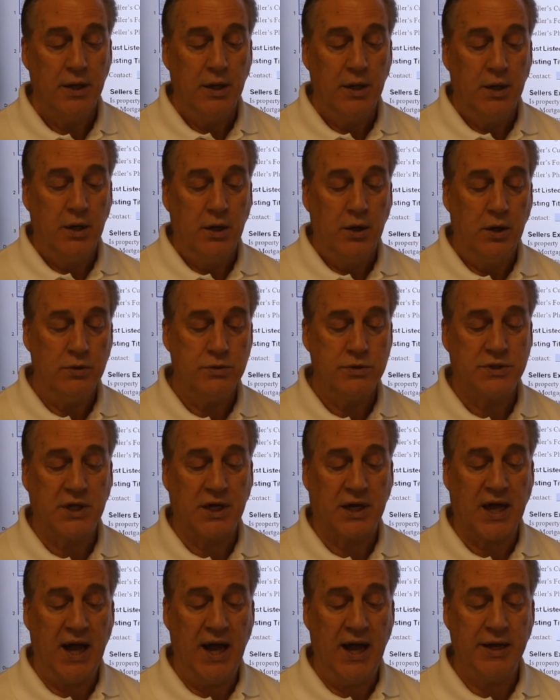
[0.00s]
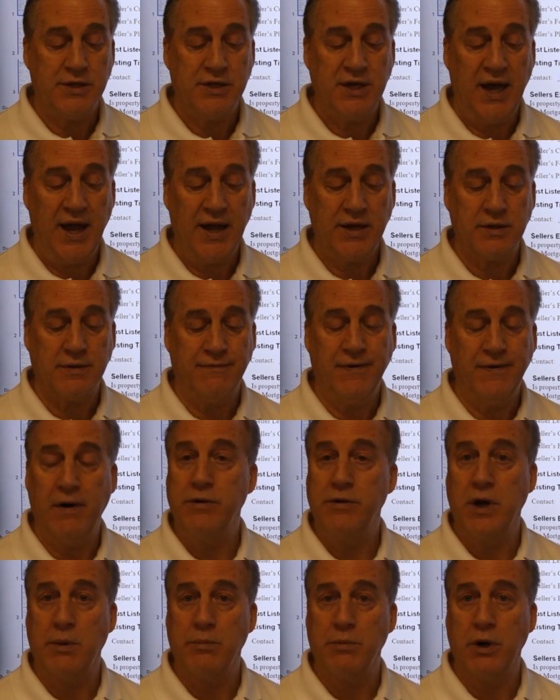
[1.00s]
Who's the contact, the phone
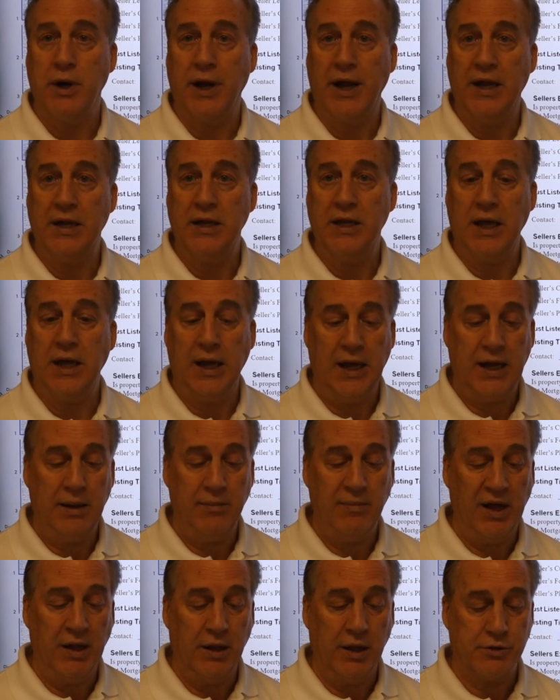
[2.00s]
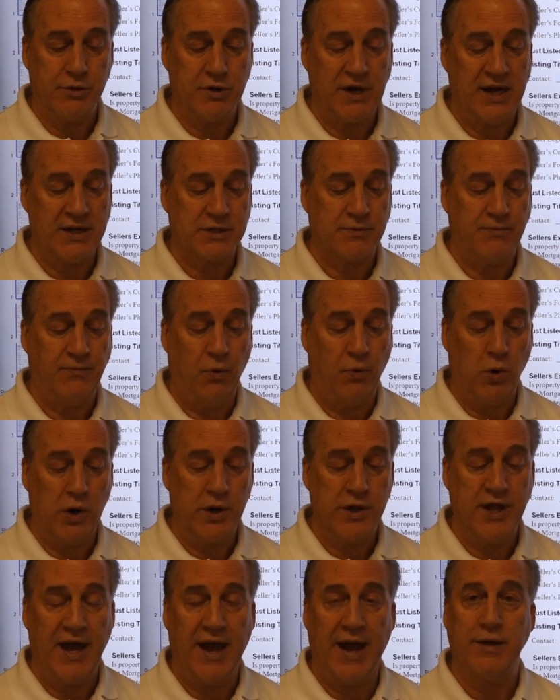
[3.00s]
number, and the email address for
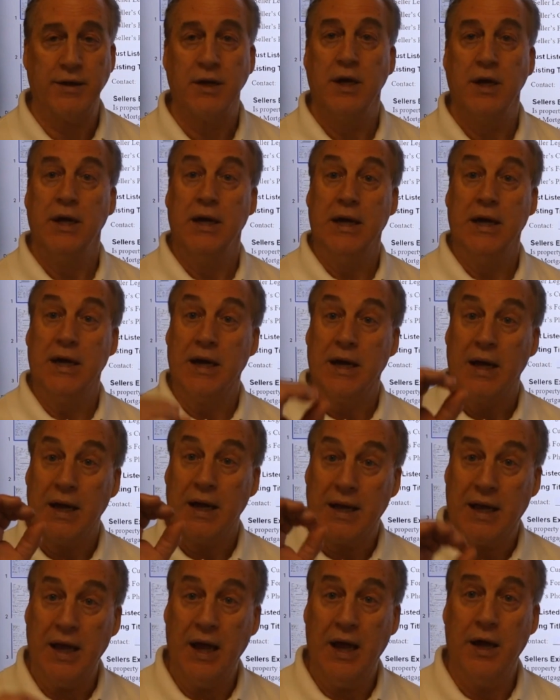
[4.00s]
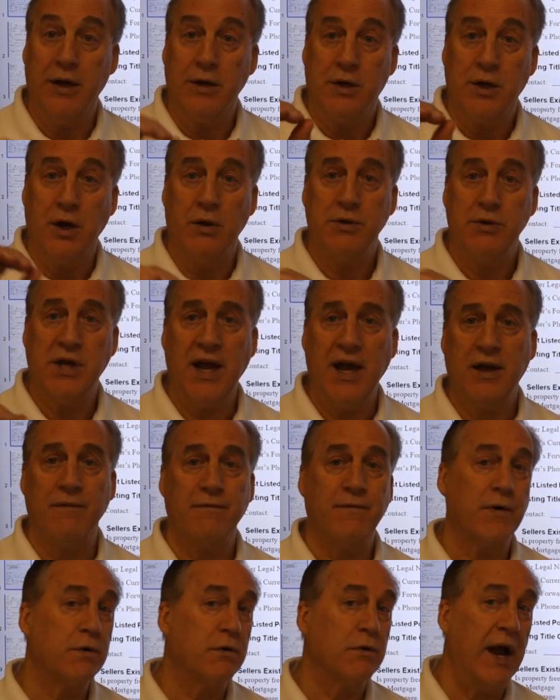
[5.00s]
that. Again, don't take it
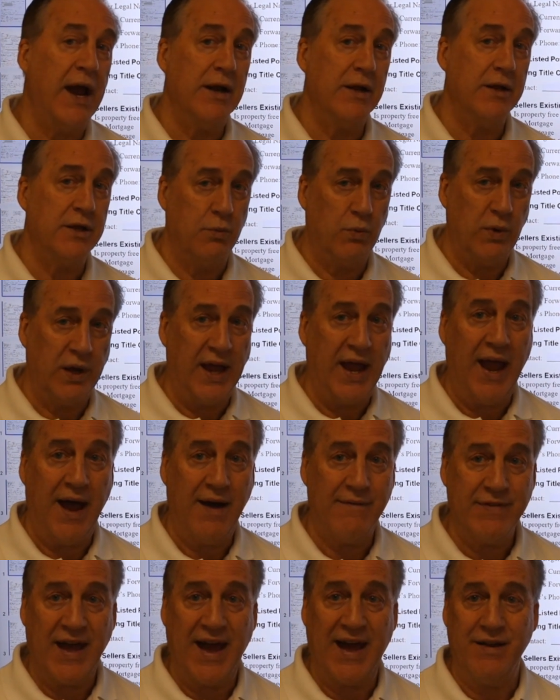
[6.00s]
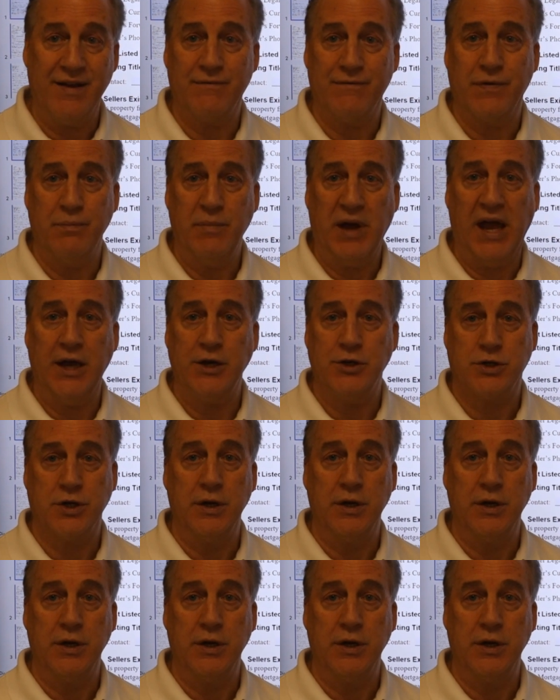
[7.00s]
for granted that we have that information.